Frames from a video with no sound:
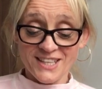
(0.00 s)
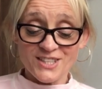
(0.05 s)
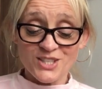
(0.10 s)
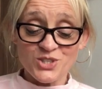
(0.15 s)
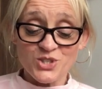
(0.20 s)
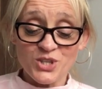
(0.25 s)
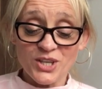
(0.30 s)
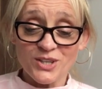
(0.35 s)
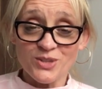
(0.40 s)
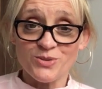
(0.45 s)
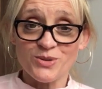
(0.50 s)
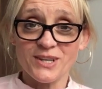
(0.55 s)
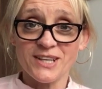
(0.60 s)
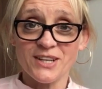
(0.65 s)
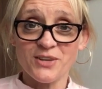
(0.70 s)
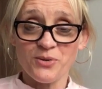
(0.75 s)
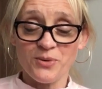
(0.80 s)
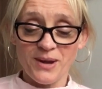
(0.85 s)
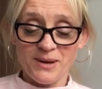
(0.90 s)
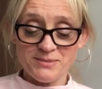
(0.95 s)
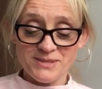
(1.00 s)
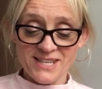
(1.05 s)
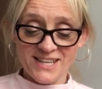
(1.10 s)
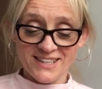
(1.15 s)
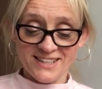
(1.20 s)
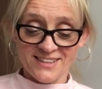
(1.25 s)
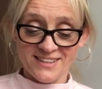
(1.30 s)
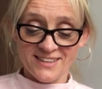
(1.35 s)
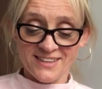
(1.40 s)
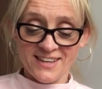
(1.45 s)
the children had crept
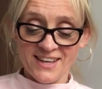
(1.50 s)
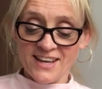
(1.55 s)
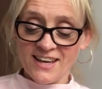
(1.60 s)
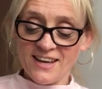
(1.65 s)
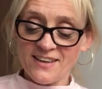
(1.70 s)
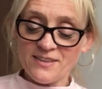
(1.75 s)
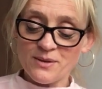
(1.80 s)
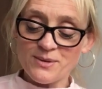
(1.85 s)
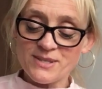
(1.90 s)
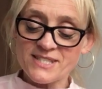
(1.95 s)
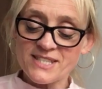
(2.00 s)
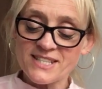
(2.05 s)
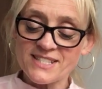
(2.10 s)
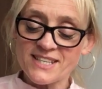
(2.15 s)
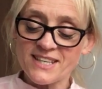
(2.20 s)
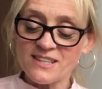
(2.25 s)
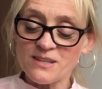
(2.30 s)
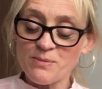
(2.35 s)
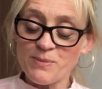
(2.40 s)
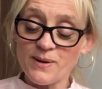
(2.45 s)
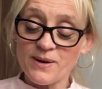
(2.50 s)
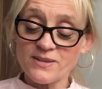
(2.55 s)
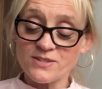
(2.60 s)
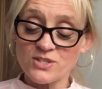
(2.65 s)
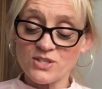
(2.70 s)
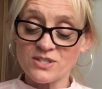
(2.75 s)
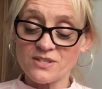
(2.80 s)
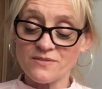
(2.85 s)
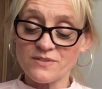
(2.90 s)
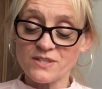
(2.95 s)
in, and they were sitting in the
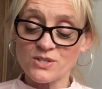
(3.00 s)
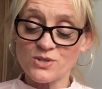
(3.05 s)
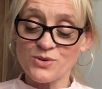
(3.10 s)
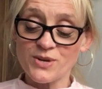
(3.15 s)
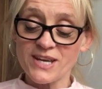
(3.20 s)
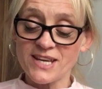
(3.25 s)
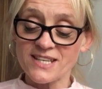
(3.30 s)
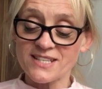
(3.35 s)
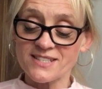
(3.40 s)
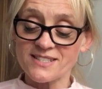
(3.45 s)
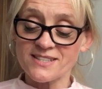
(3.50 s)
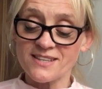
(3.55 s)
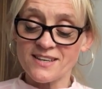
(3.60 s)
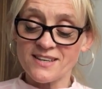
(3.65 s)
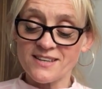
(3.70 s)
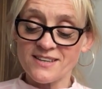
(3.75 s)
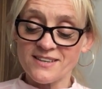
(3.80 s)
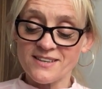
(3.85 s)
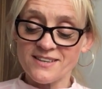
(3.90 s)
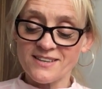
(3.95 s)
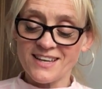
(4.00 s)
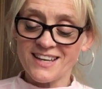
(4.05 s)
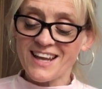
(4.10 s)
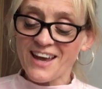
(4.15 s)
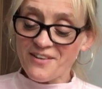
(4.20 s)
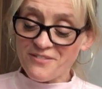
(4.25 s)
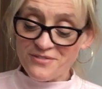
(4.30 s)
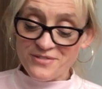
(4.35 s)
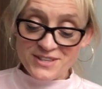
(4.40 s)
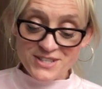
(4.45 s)
branches of the trees. In
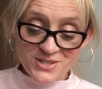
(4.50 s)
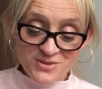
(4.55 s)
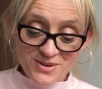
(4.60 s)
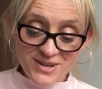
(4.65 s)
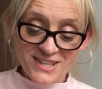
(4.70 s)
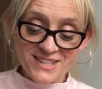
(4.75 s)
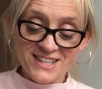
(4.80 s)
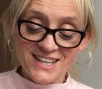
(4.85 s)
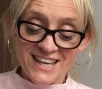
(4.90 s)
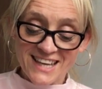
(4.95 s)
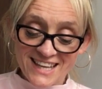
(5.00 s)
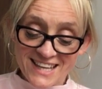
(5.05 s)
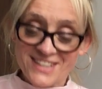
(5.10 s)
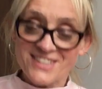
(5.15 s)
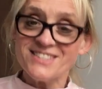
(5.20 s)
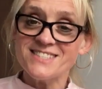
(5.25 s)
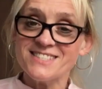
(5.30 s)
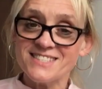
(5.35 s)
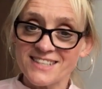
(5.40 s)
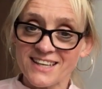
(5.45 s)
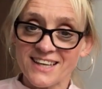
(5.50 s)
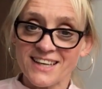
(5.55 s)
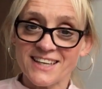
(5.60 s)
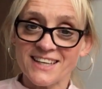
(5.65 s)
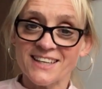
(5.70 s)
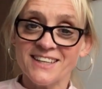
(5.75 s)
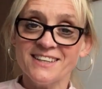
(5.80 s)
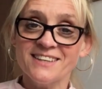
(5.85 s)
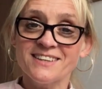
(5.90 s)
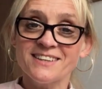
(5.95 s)
every tree that he could see,
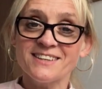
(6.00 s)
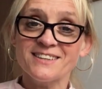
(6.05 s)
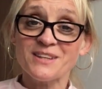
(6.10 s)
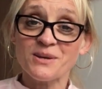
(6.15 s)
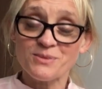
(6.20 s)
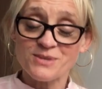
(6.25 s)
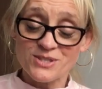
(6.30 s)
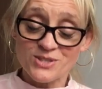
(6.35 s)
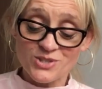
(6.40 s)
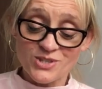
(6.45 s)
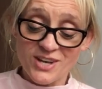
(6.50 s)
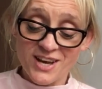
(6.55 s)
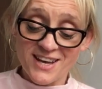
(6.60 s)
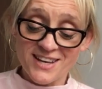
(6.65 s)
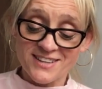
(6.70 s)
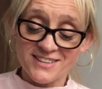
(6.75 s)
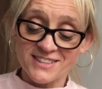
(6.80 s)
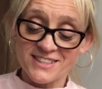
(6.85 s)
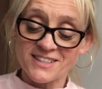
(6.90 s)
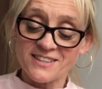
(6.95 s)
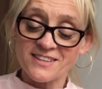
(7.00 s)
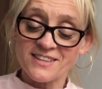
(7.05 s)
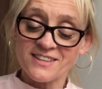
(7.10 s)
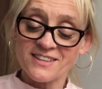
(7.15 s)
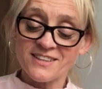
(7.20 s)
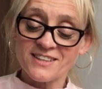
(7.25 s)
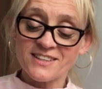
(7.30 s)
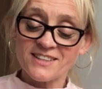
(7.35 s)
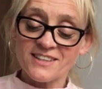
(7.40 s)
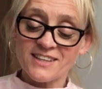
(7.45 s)
there was a child,
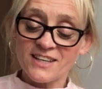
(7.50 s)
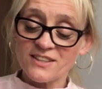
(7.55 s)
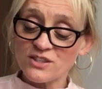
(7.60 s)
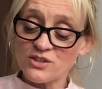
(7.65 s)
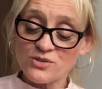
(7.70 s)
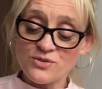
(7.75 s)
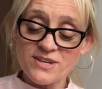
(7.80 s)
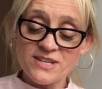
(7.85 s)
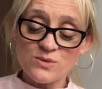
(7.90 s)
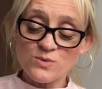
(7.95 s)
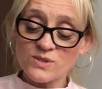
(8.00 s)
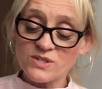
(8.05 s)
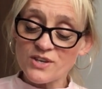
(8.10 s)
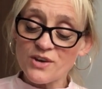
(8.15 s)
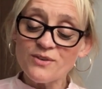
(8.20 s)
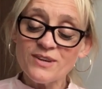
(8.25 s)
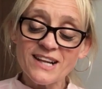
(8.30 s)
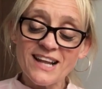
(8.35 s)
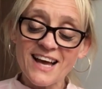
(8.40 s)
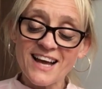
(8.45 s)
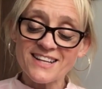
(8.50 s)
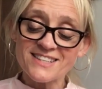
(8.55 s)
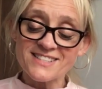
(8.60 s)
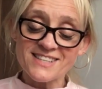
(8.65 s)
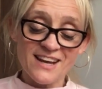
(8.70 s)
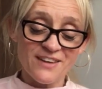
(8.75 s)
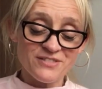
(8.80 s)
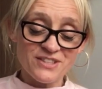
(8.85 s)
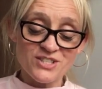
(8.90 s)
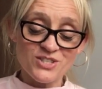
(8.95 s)
and the trees were so glad to
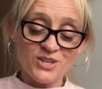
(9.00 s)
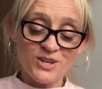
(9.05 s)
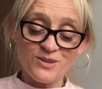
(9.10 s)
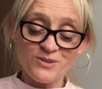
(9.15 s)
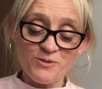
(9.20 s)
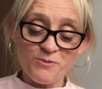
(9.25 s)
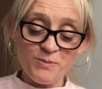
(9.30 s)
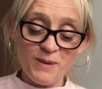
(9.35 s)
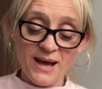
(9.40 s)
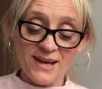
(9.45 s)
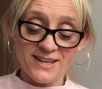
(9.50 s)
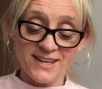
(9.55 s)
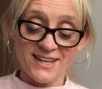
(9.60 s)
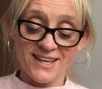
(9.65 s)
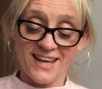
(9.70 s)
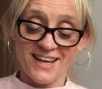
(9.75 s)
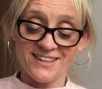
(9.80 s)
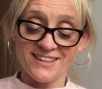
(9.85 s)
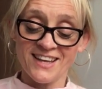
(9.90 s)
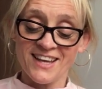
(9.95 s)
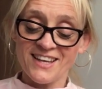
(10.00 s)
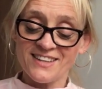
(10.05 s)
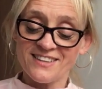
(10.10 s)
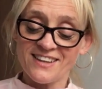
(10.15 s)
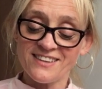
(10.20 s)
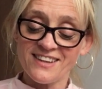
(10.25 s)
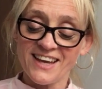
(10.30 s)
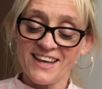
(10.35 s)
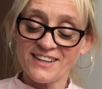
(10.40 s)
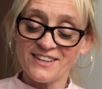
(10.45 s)
have the children back again
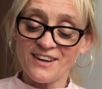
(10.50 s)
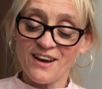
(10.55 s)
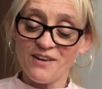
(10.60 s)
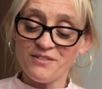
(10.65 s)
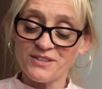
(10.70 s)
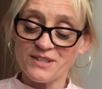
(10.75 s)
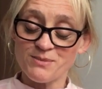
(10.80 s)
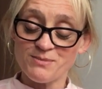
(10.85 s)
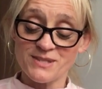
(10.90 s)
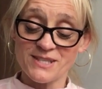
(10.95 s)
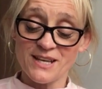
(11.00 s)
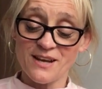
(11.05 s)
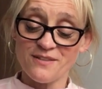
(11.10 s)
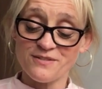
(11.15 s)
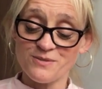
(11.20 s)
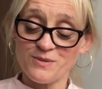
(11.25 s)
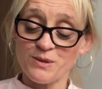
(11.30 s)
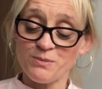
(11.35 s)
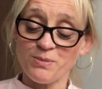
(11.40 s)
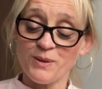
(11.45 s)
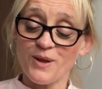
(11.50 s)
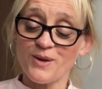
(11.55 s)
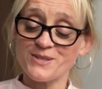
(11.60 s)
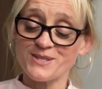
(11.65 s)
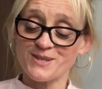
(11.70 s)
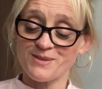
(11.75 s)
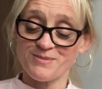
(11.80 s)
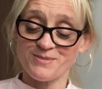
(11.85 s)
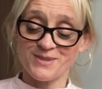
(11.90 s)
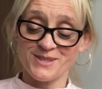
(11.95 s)
that they had covered themselves with
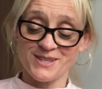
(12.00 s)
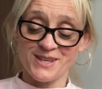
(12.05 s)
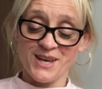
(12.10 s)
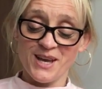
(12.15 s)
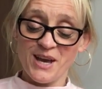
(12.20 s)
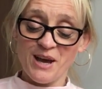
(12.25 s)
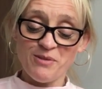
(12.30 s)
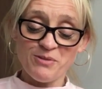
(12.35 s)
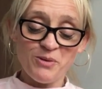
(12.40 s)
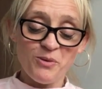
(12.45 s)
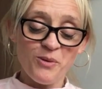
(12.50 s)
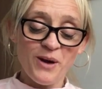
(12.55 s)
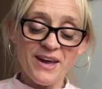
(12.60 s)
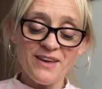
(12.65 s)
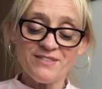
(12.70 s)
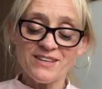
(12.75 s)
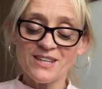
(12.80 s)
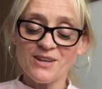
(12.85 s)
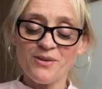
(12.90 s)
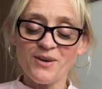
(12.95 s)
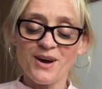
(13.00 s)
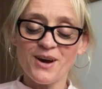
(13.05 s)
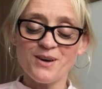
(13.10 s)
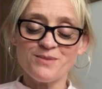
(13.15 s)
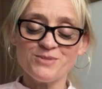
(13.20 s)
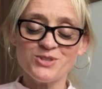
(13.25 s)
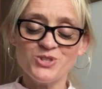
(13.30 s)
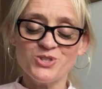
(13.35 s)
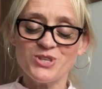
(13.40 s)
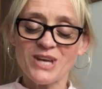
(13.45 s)
blossoms and were waving their
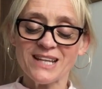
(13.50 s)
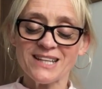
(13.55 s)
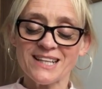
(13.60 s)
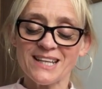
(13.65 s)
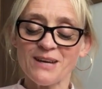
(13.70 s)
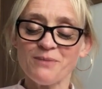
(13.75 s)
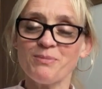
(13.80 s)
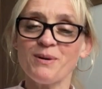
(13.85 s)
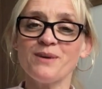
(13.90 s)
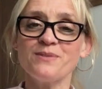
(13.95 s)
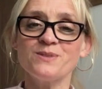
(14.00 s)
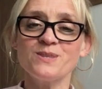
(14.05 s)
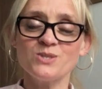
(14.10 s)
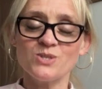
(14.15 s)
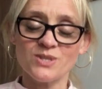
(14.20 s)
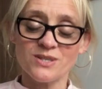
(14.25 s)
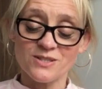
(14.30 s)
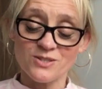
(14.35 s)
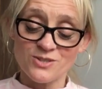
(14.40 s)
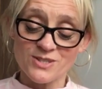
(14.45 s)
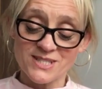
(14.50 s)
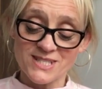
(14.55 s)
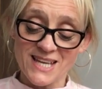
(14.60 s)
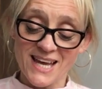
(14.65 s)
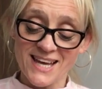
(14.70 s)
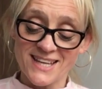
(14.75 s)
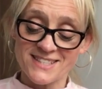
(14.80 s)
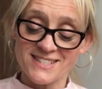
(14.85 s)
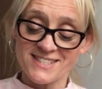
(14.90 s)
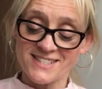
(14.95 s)
arms gently above the children's
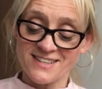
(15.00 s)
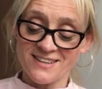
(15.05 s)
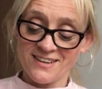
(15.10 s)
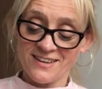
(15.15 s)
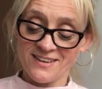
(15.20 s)
heads.